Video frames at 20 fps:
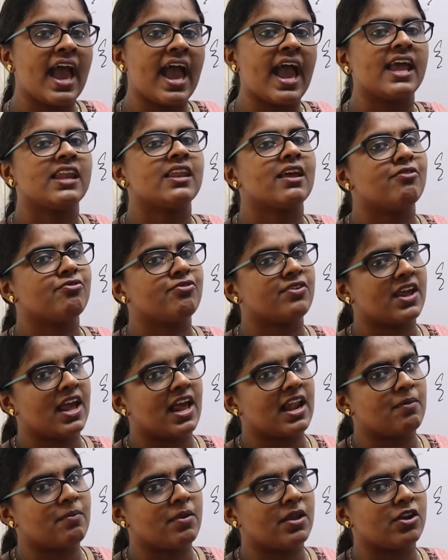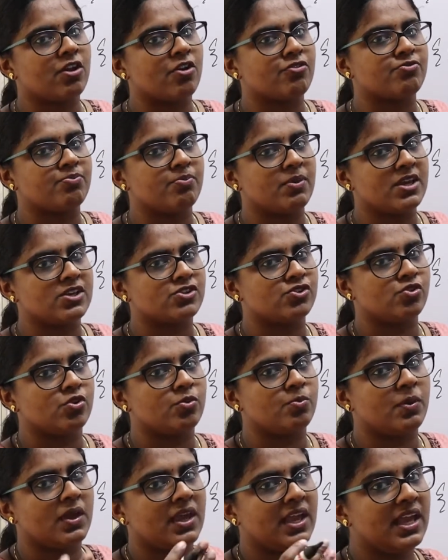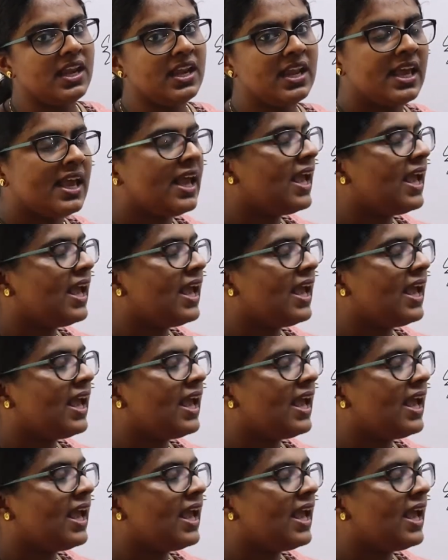and every element of B should be in